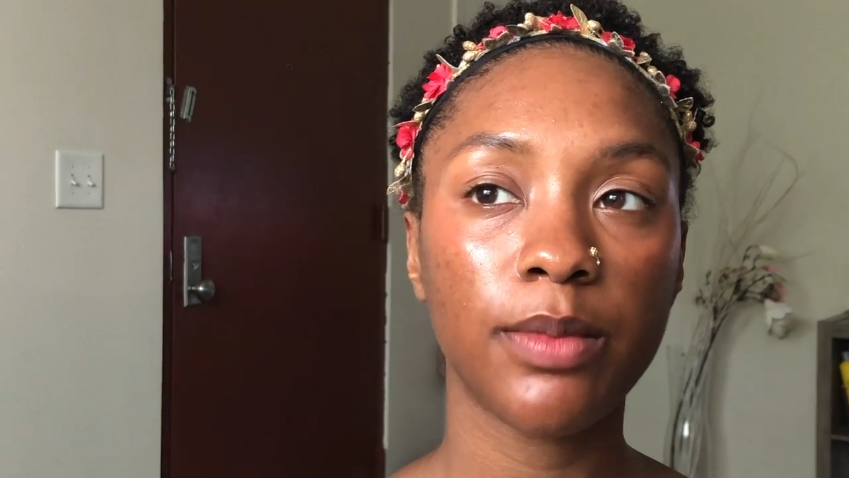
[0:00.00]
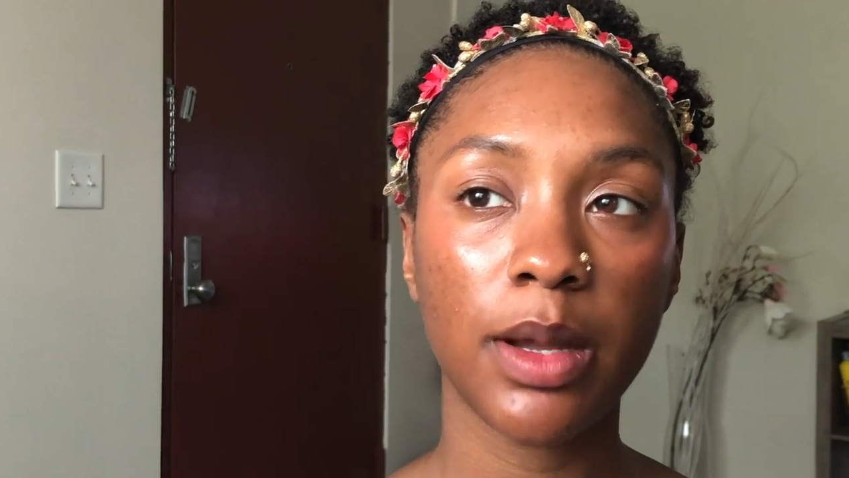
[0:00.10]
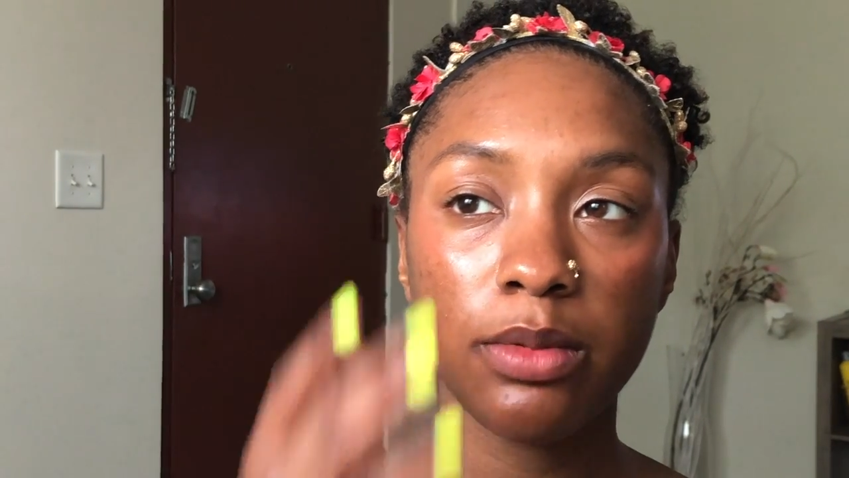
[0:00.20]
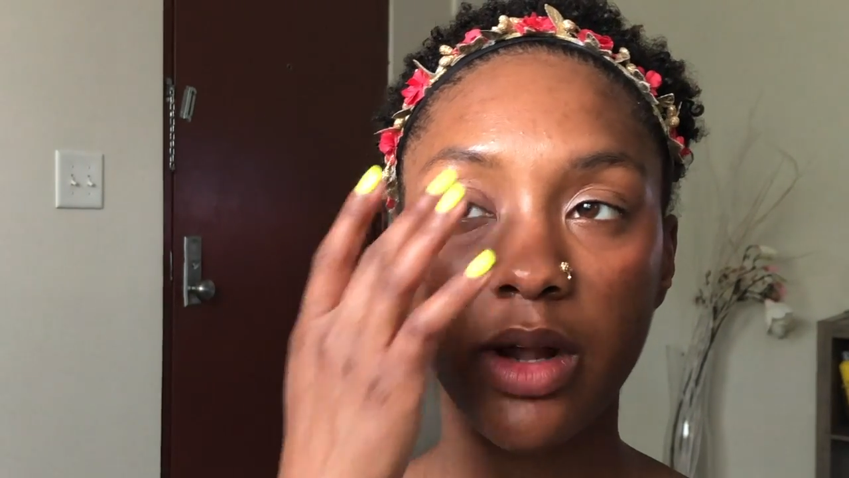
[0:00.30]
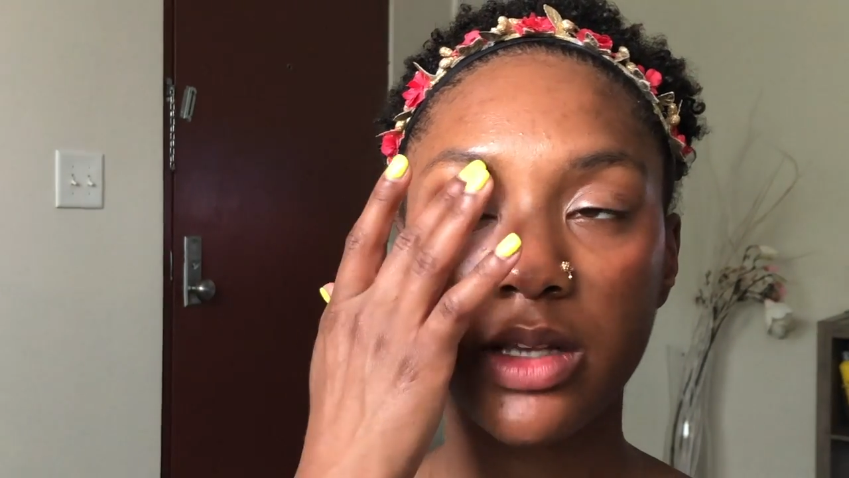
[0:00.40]

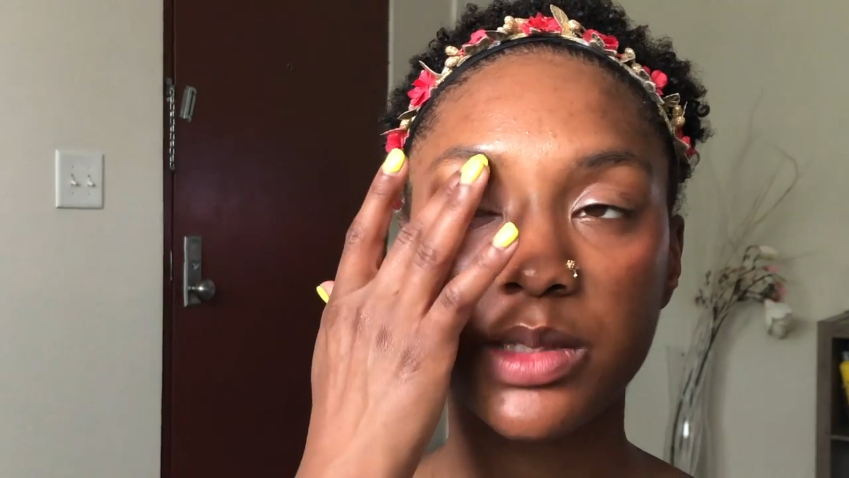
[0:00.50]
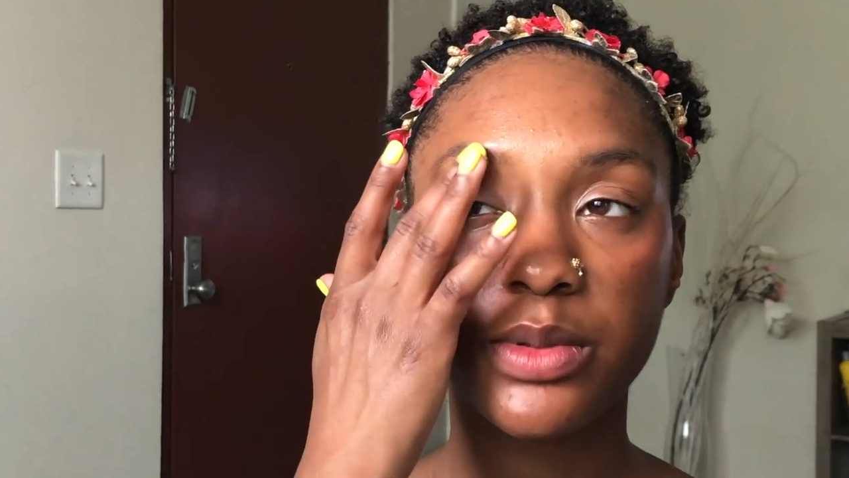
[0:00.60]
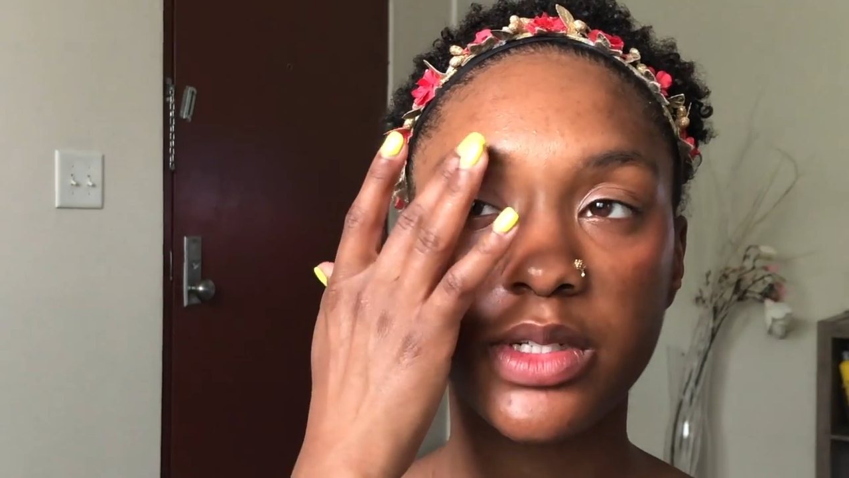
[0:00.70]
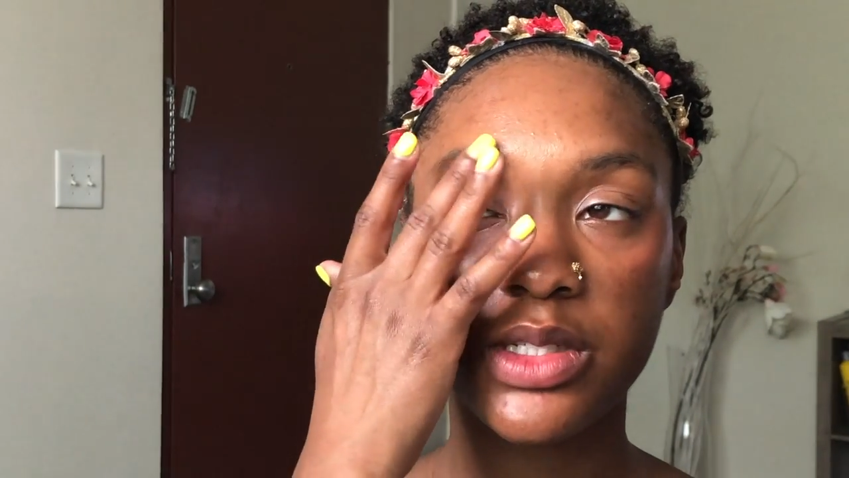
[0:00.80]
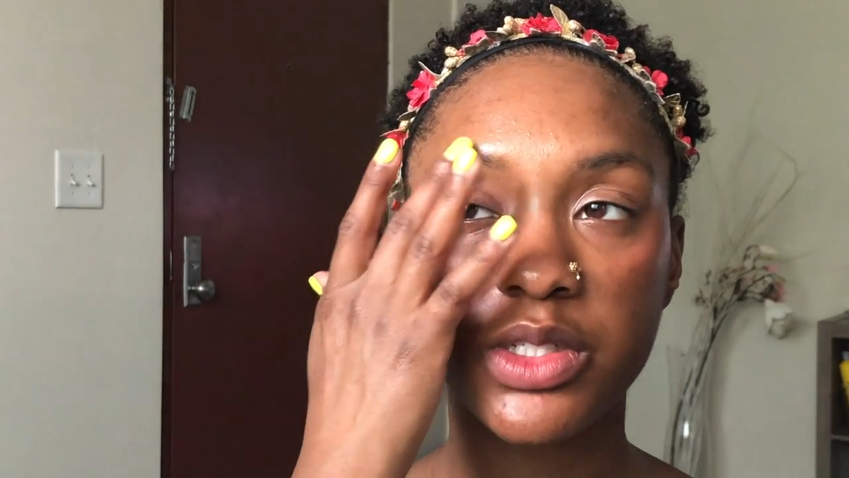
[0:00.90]
My brow is
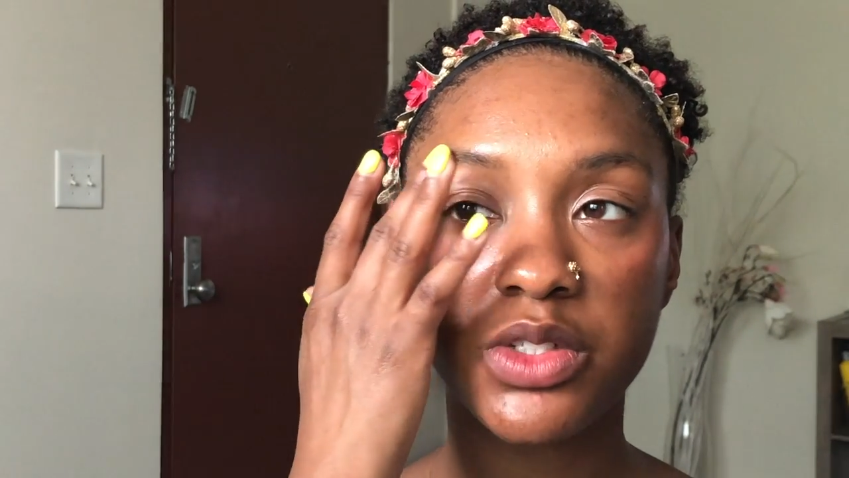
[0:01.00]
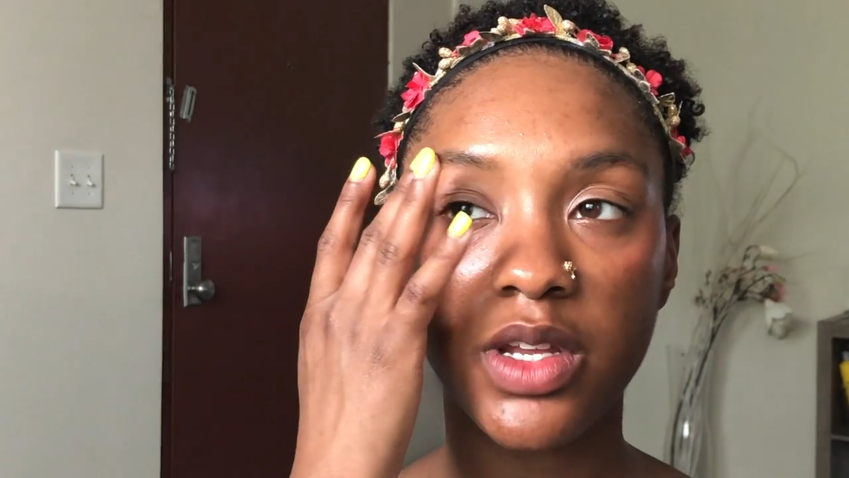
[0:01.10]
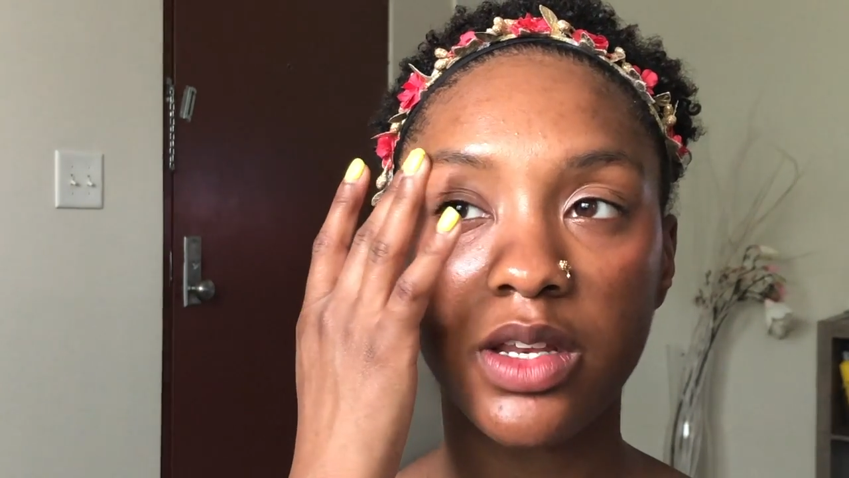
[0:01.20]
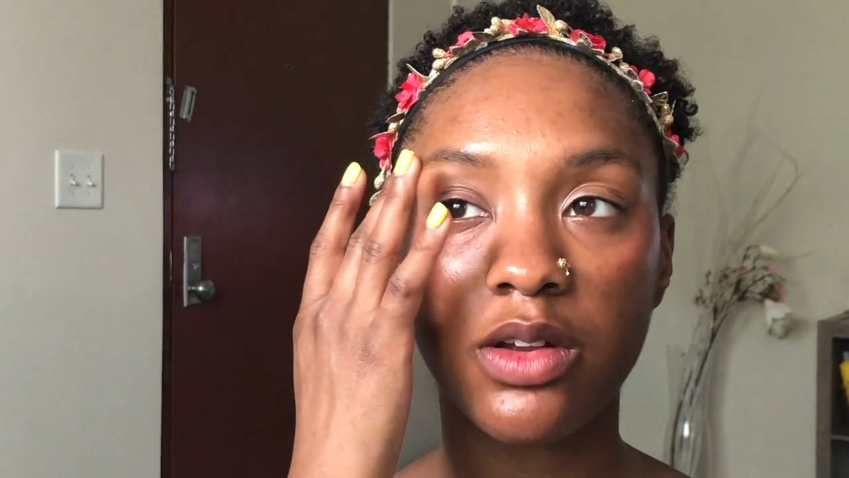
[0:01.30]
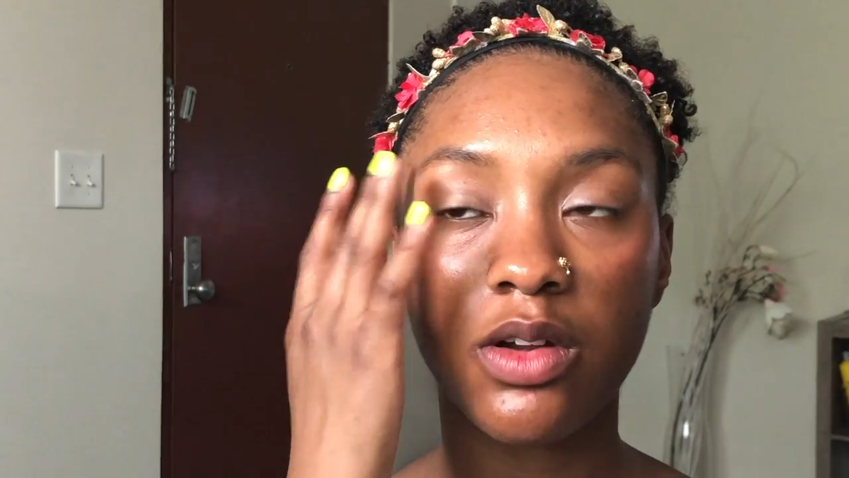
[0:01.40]
pretty
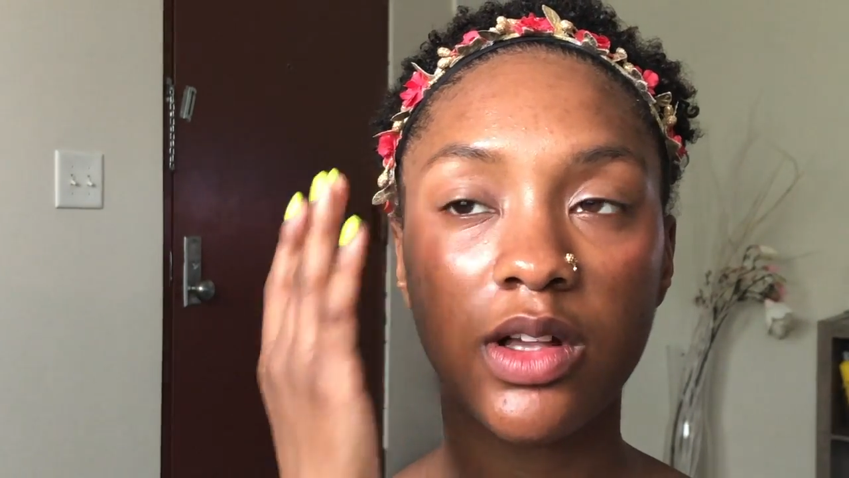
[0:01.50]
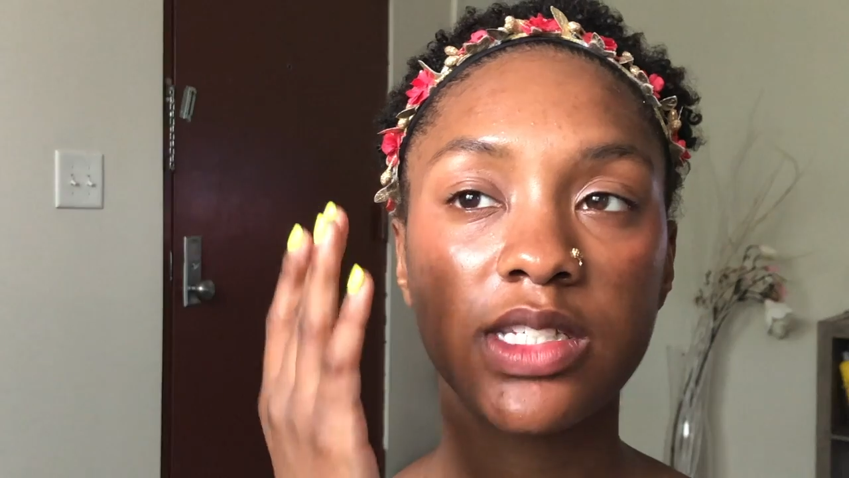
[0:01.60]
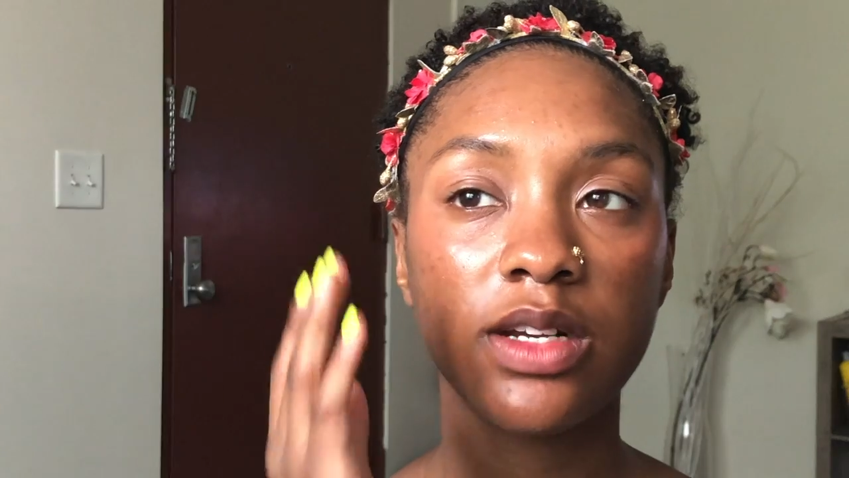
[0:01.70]
straight and curls.